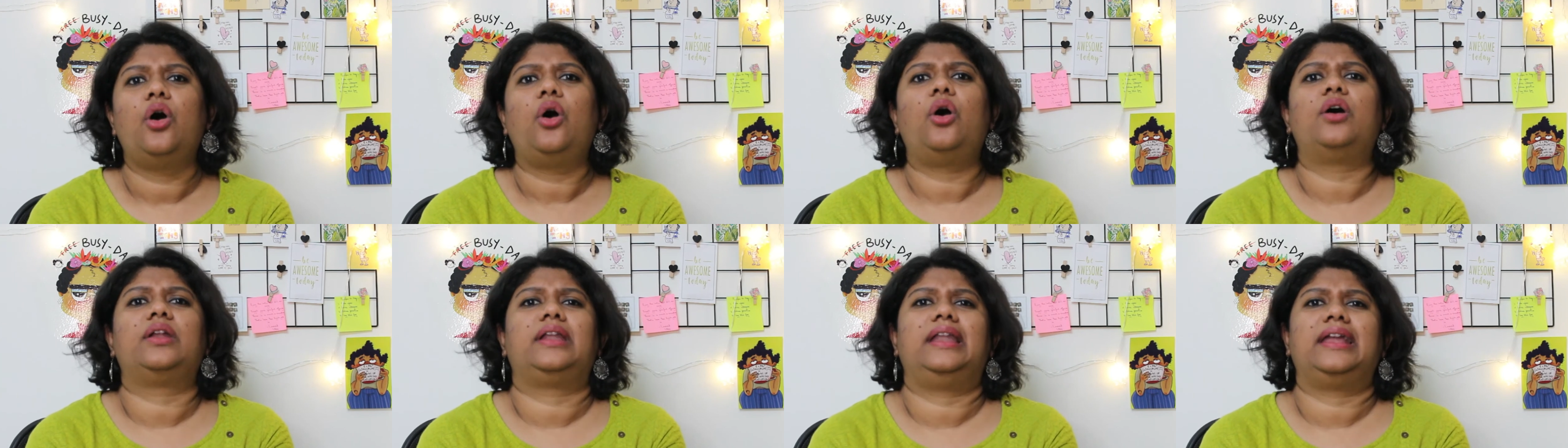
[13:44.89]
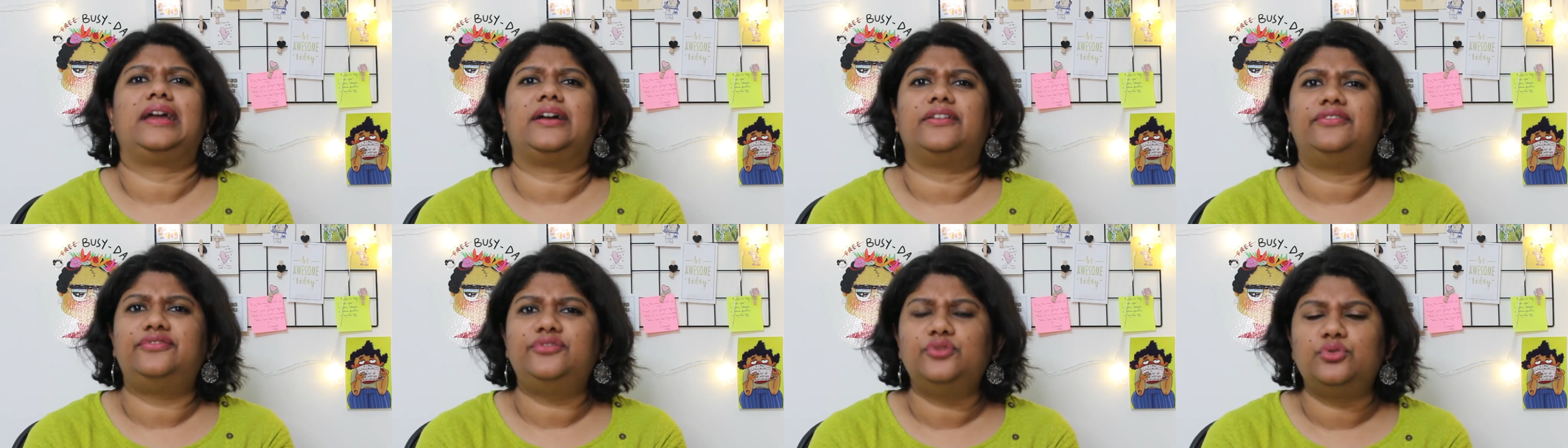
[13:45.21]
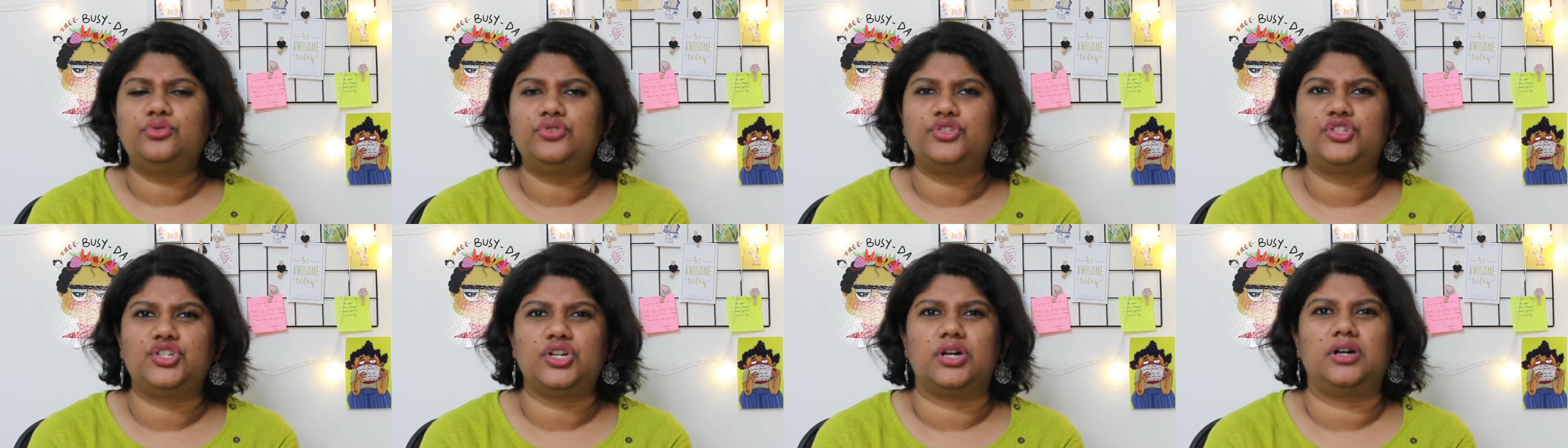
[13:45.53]
or like a
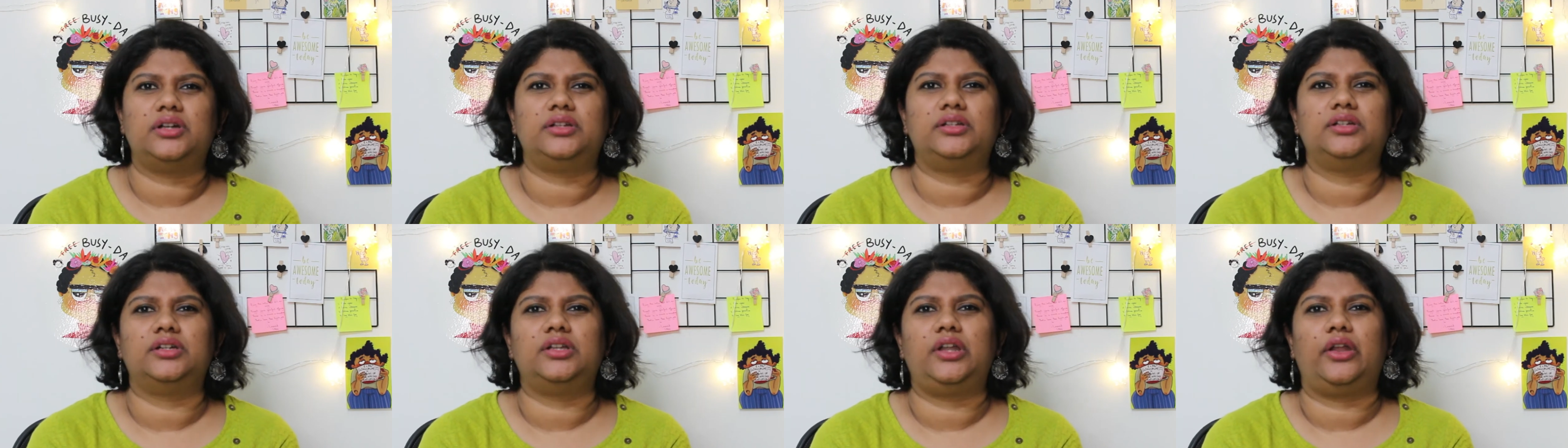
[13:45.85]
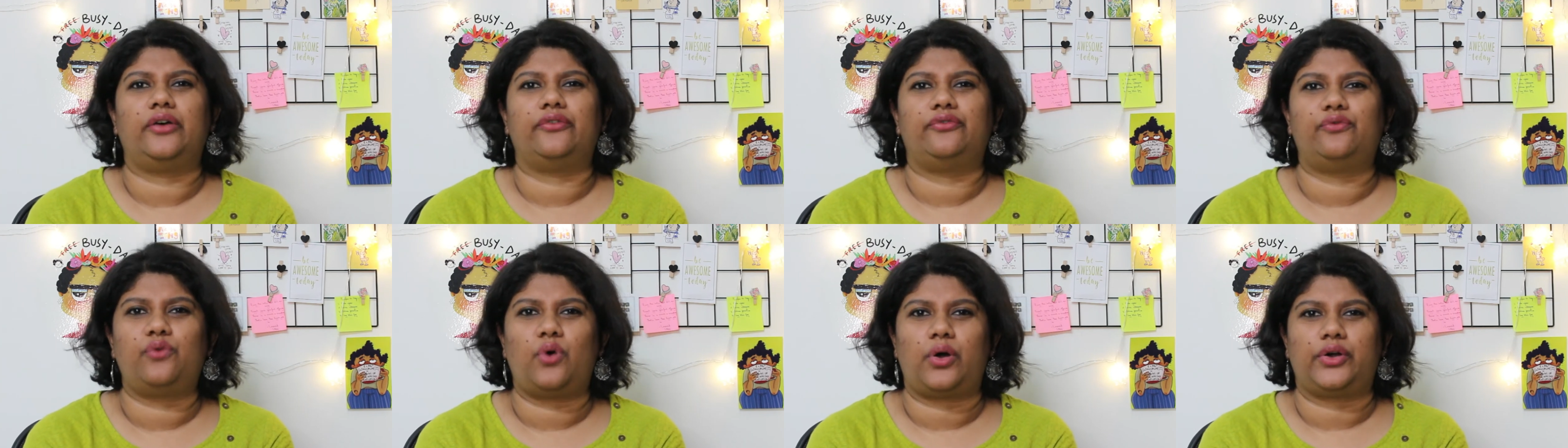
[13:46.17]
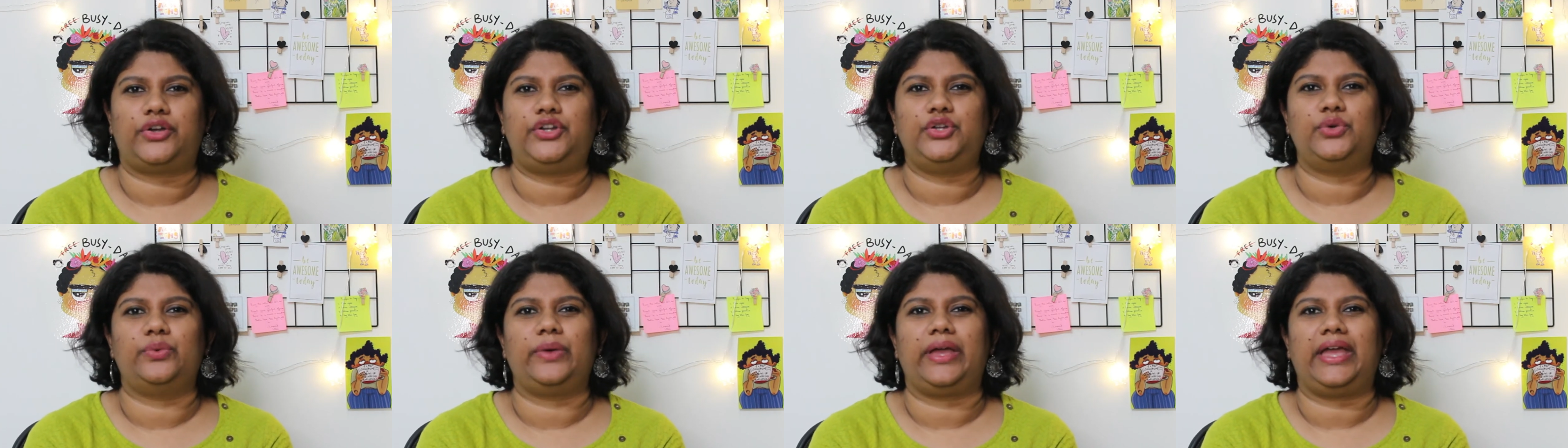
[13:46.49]
food journal of
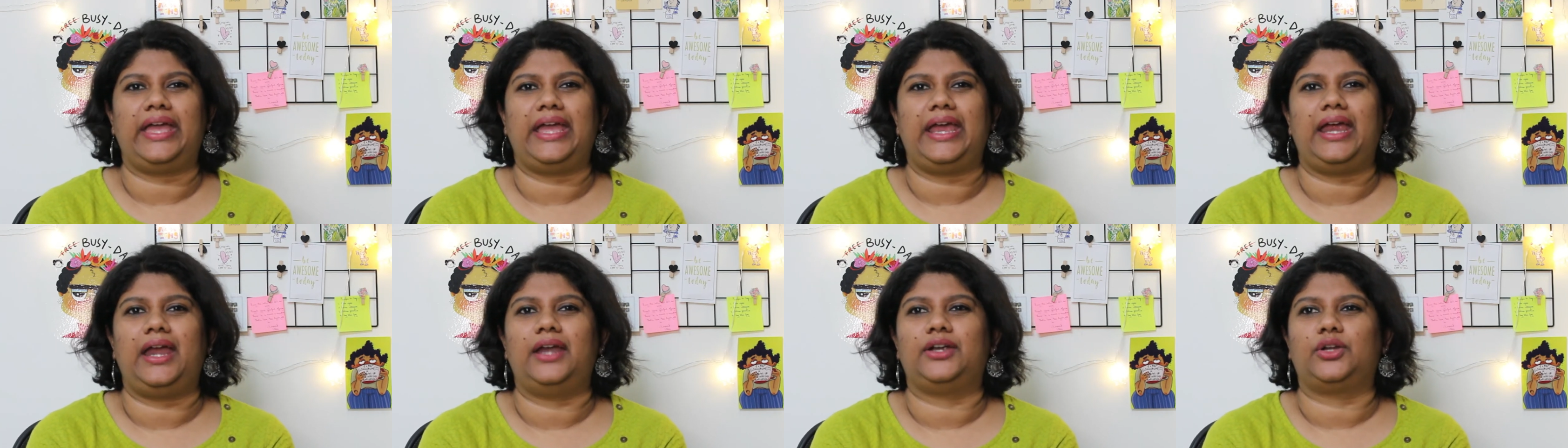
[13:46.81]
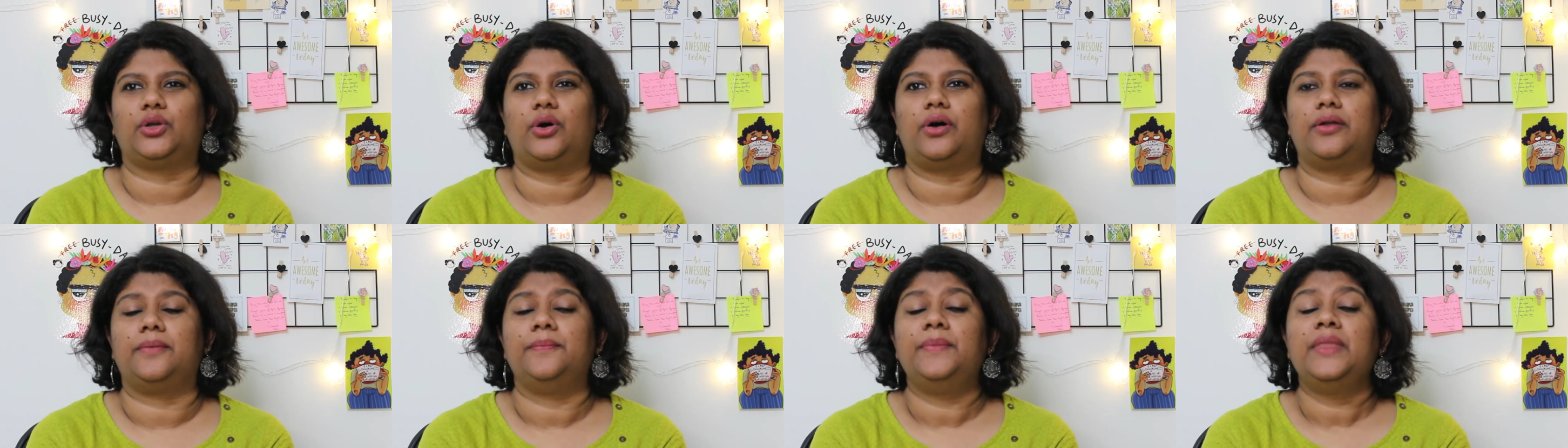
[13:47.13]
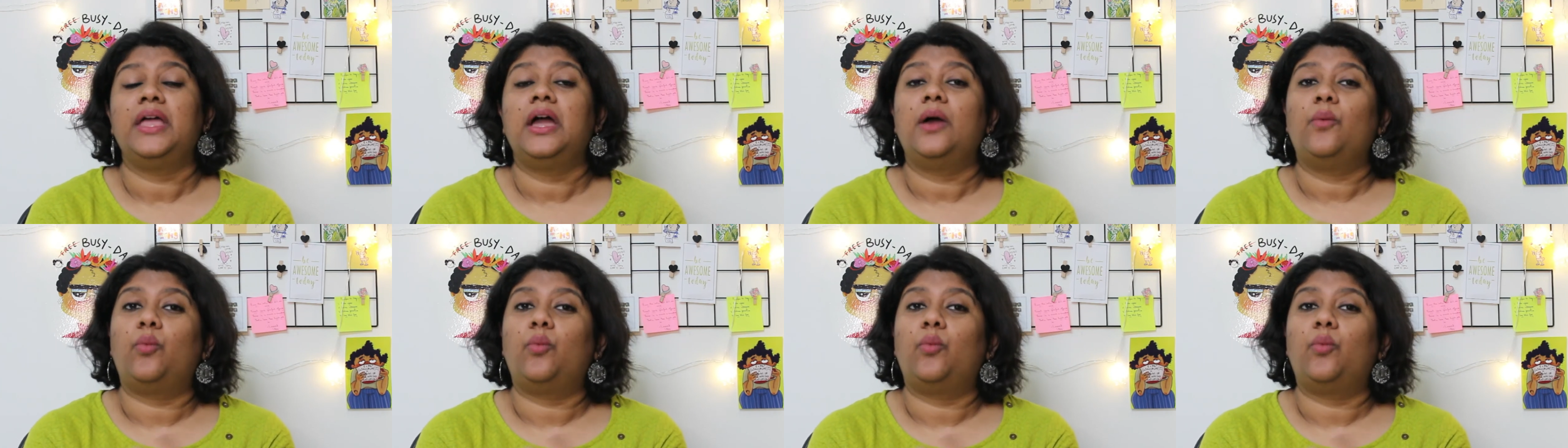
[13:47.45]
what you ate or